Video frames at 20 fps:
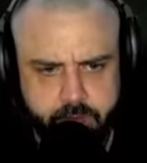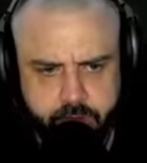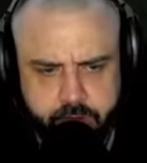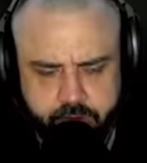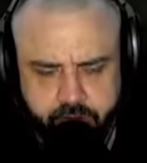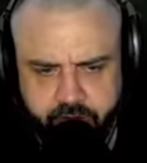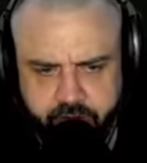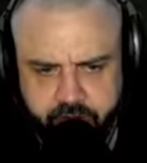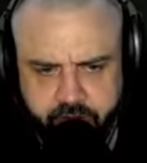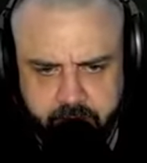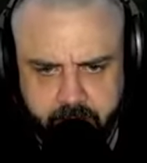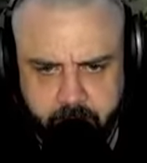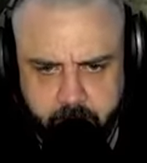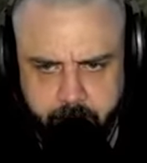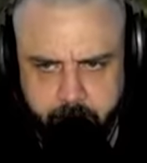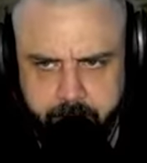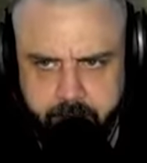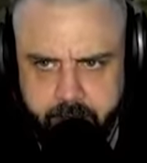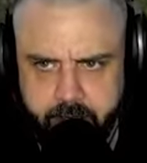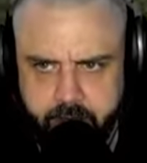Just a little
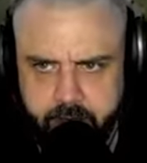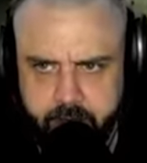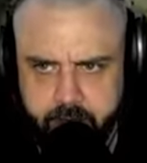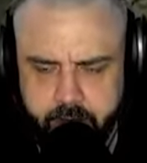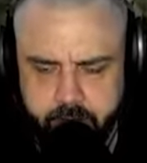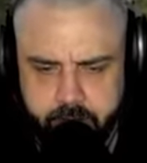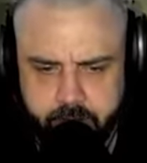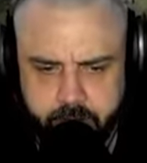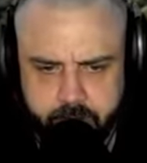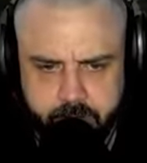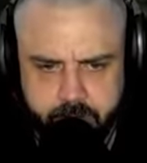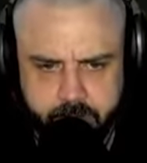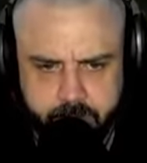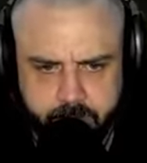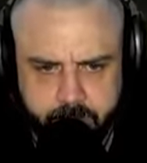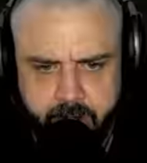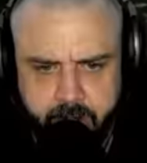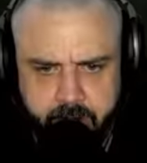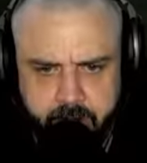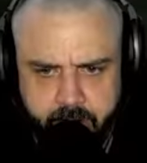bit.
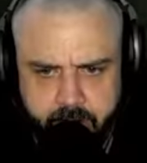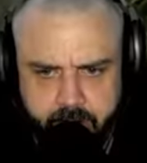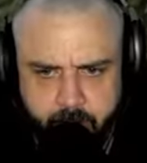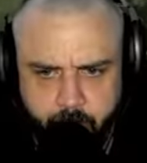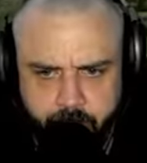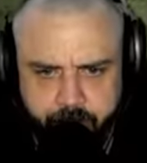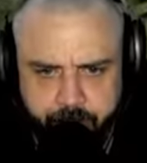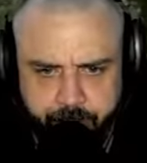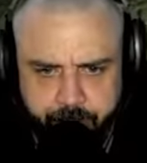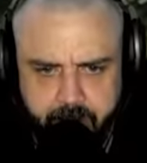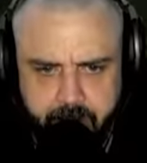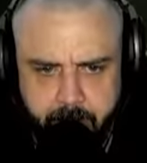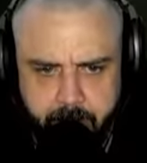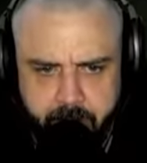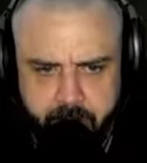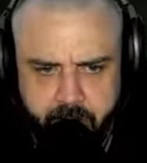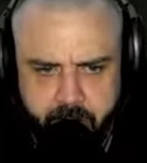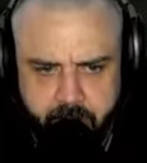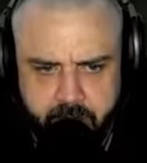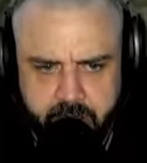There was a
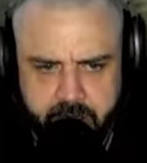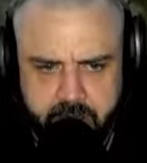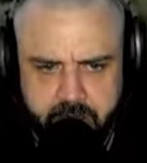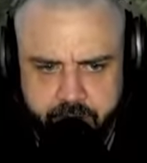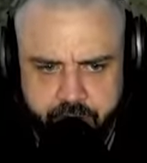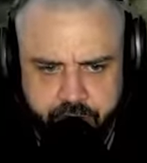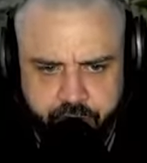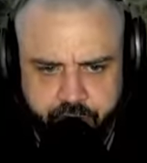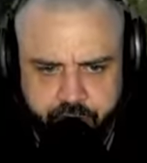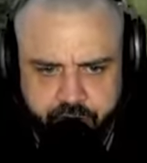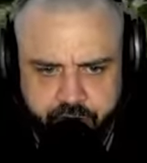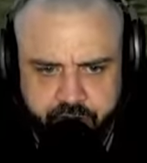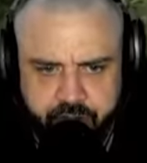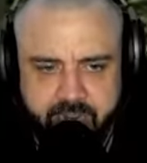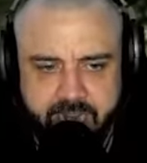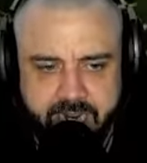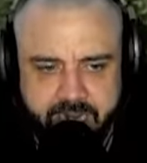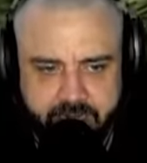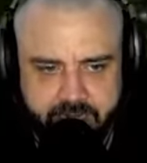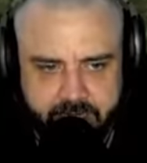vampirialite just
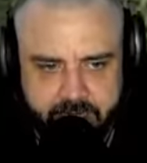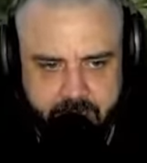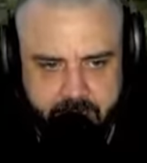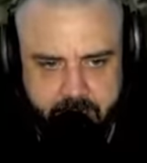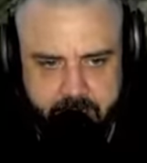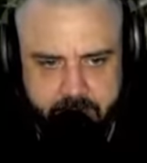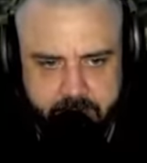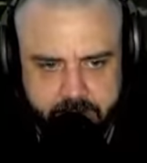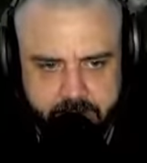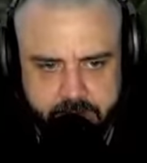standing there.